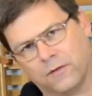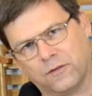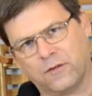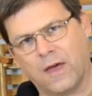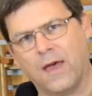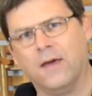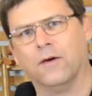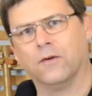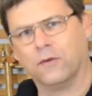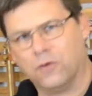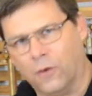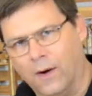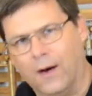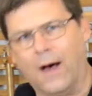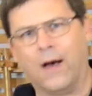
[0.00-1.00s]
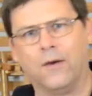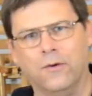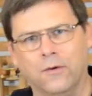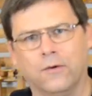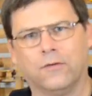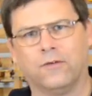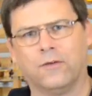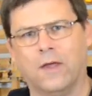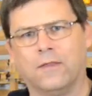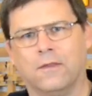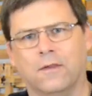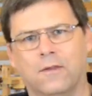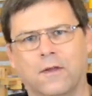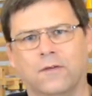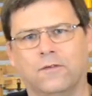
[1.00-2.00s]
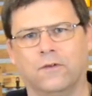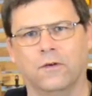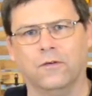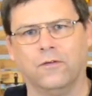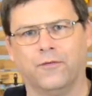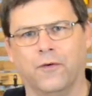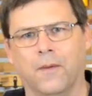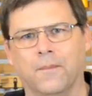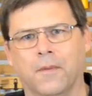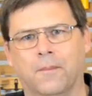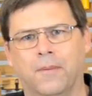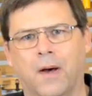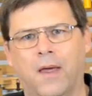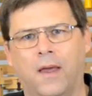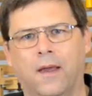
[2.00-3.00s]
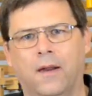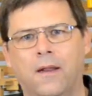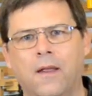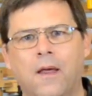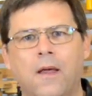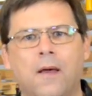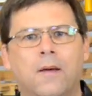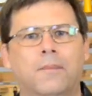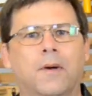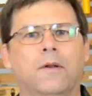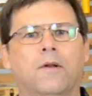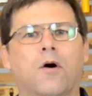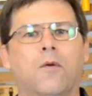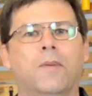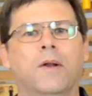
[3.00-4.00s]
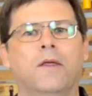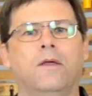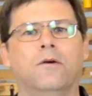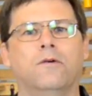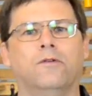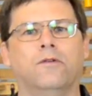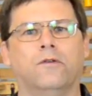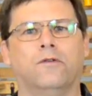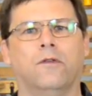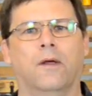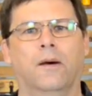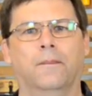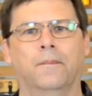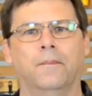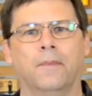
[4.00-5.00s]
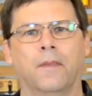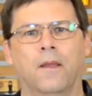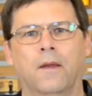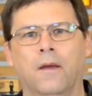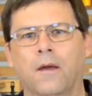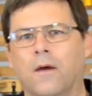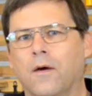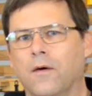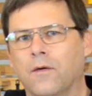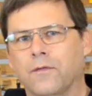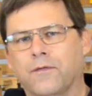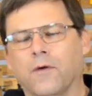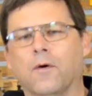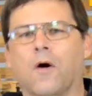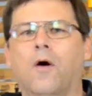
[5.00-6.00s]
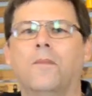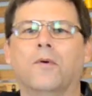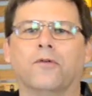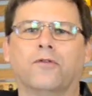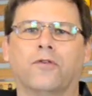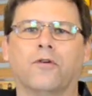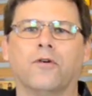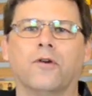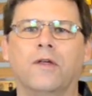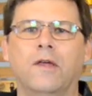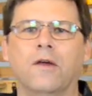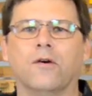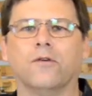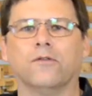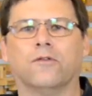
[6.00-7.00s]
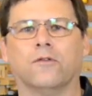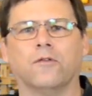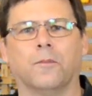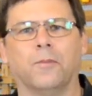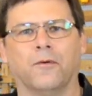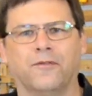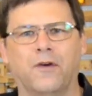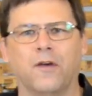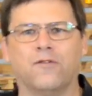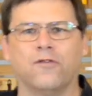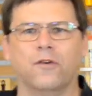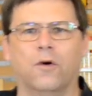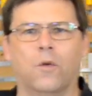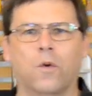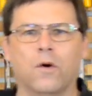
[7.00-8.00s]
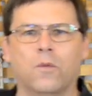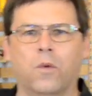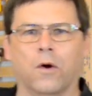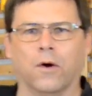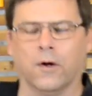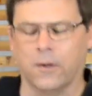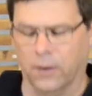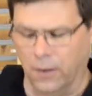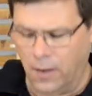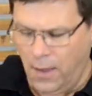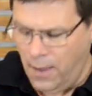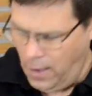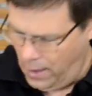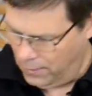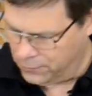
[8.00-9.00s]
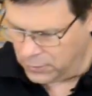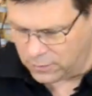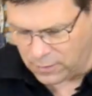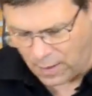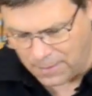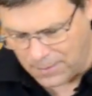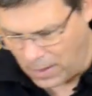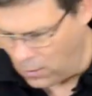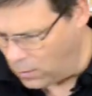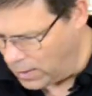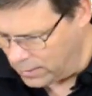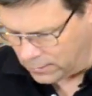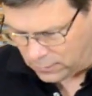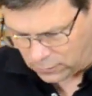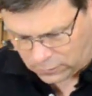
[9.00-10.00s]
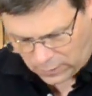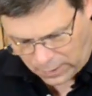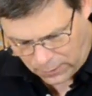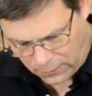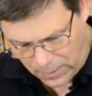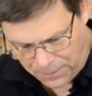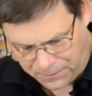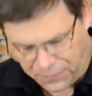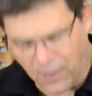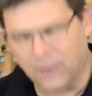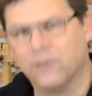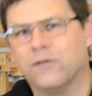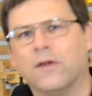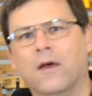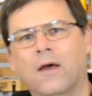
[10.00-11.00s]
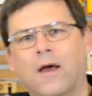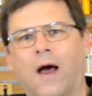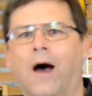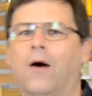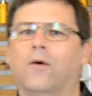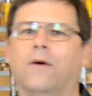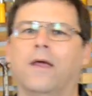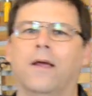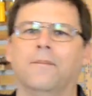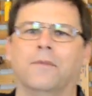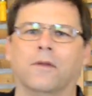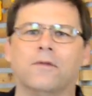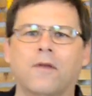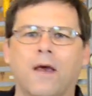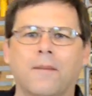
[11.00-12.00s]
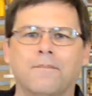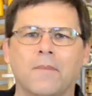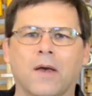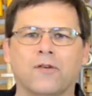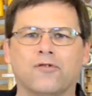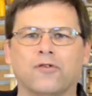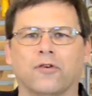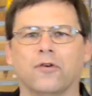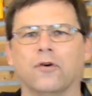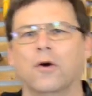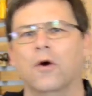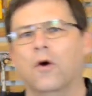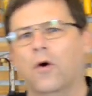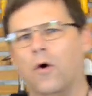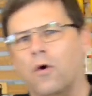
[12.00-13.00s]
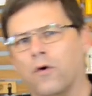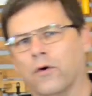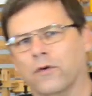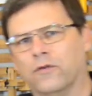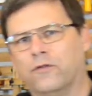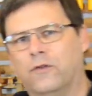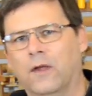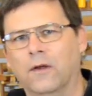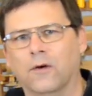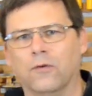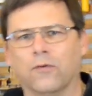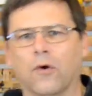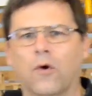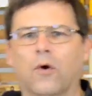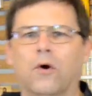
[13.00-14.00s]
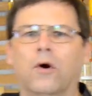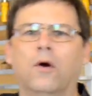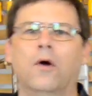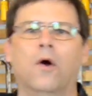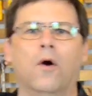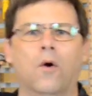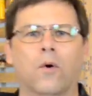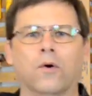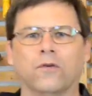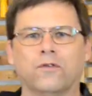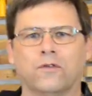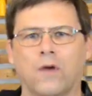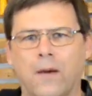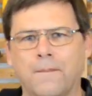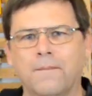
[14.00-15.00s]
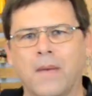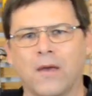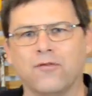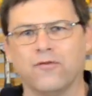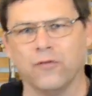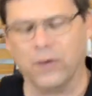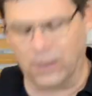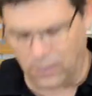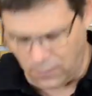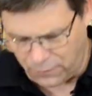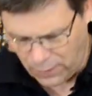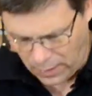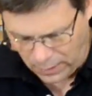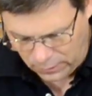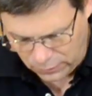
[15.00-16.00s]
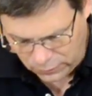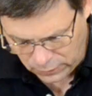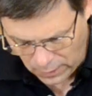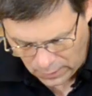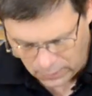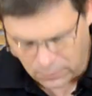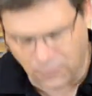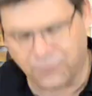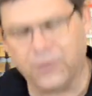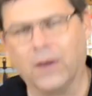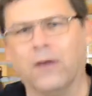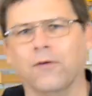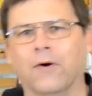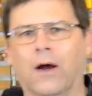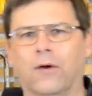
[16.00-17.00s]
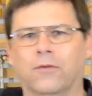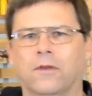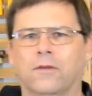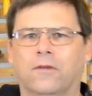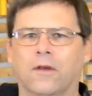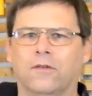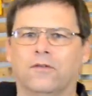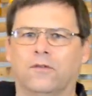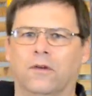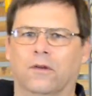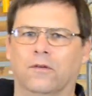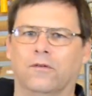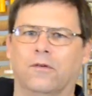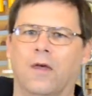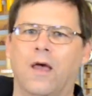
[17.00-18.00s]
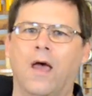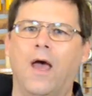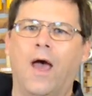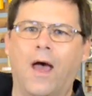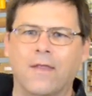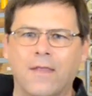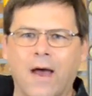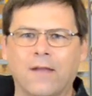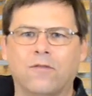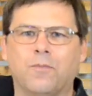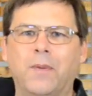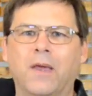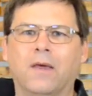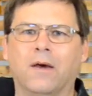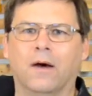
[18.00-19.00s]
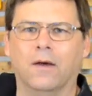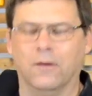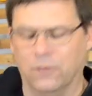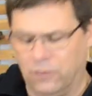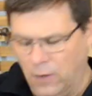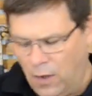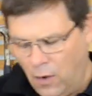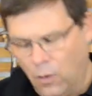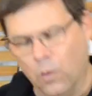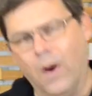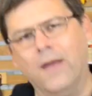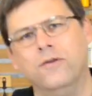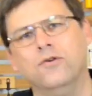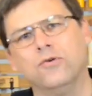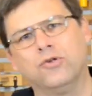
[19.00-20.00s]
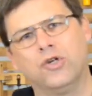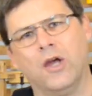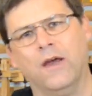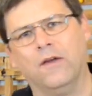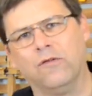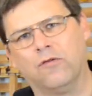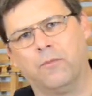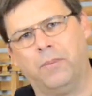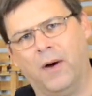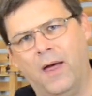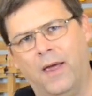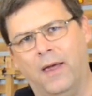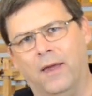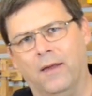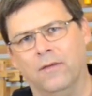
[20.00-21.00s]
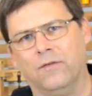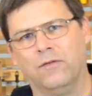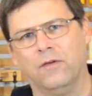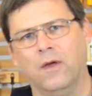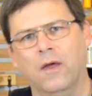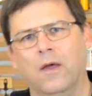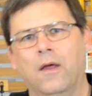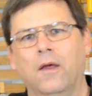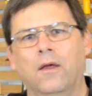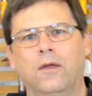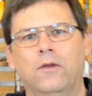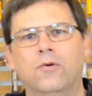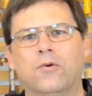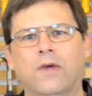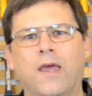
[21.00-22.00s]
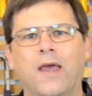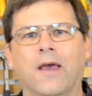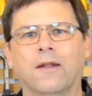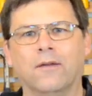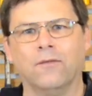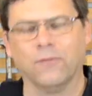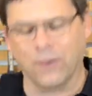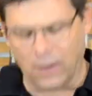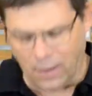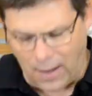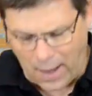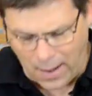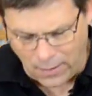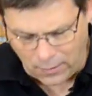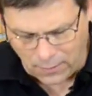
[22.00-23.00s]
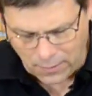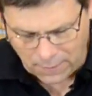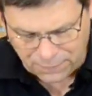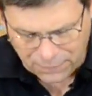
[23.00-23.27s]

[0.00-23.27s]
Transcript: a scale to allow you to set the distance from the blade, but nobody uses them. For almost 30 years as a professional woodworker, every time I wanted to set a rip fence, out came the tape measure or a steel rule or some measuring device to figure out the distance. And that's because when you change blades, you can't rely on the